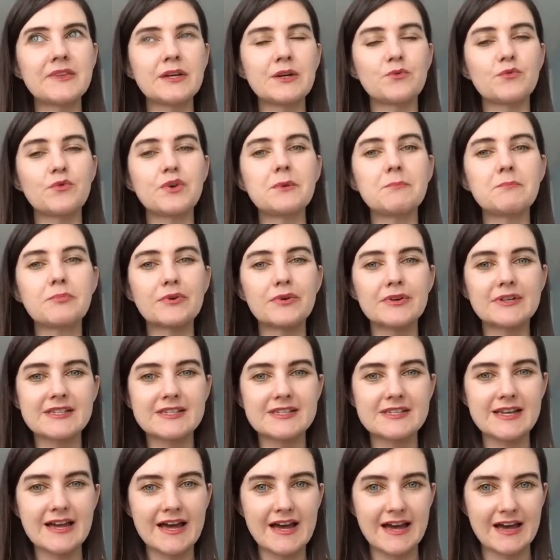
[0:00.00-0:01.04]

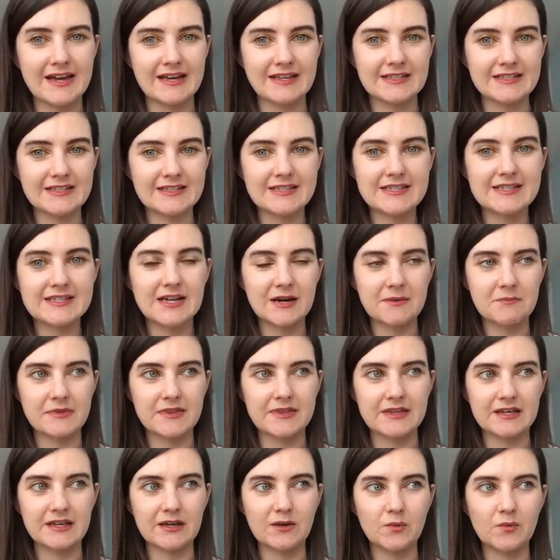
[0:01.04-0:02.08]
represent
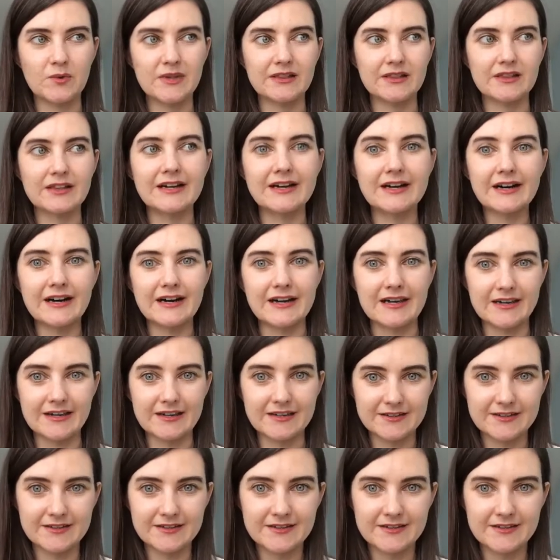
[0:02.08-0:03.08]
something we like.